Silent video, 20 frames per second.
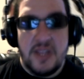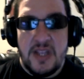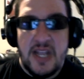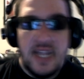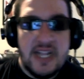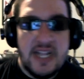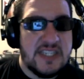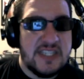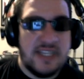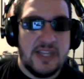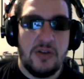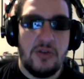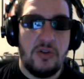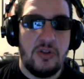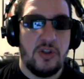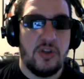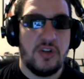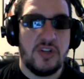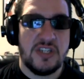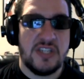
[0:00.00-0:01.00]
it
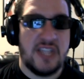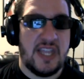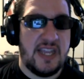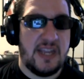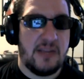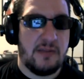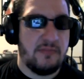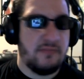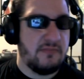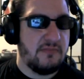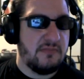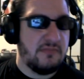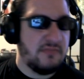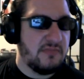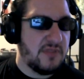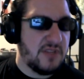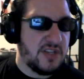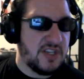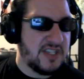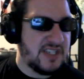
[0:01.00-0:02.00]
still looks like
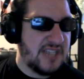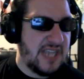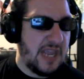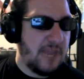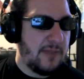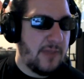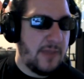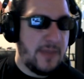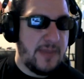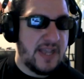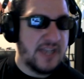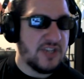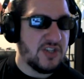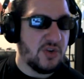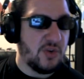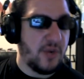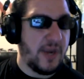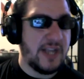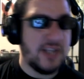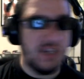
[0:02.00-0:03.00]
the same maybe as
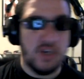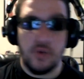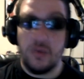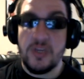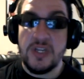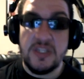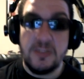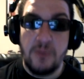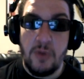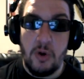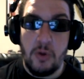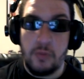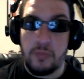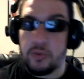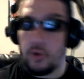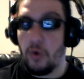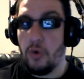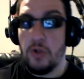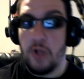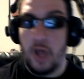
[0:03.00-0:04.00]
Gran Turismo
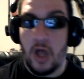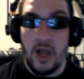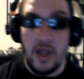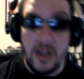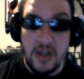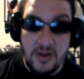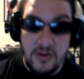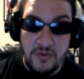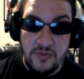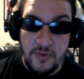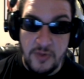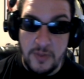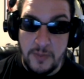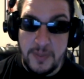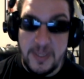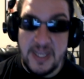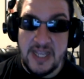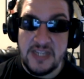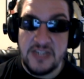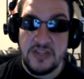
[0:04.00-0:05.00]
Prologue for the
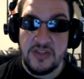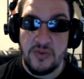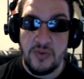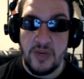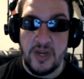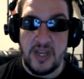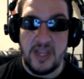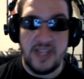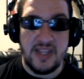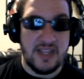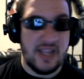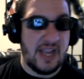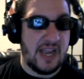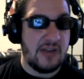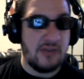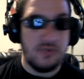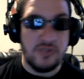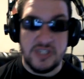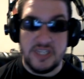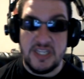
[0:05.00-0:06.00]
PS3. I
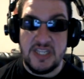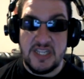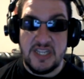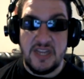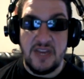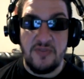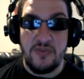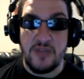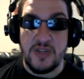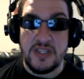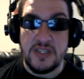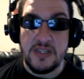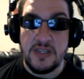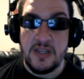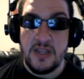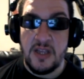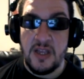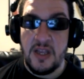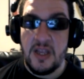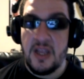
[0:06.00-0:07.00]
don't see the difference.
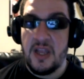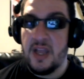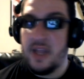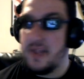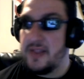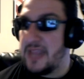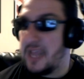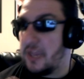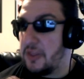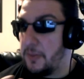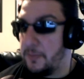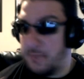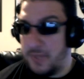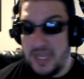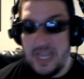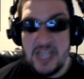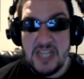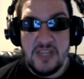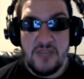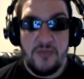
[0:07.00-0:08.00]
Now, the
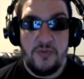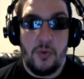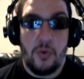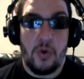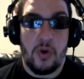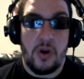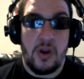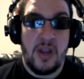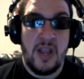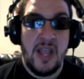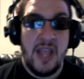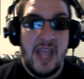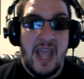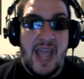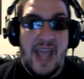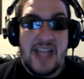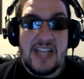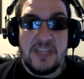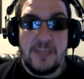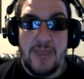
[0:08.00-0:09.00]
PS4
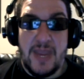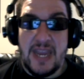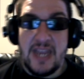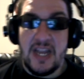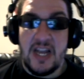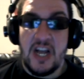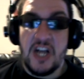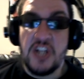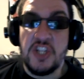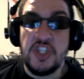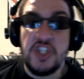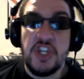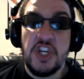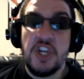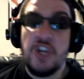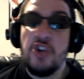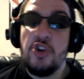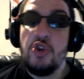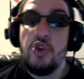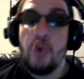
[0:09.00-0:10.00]
has made a
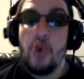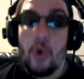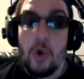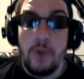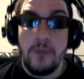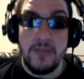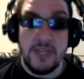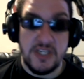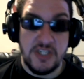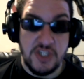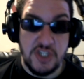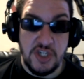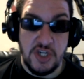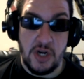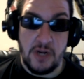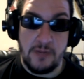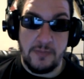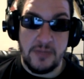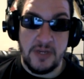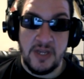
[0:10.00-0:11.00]
giganormous
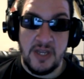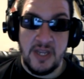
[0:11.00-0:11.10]
jump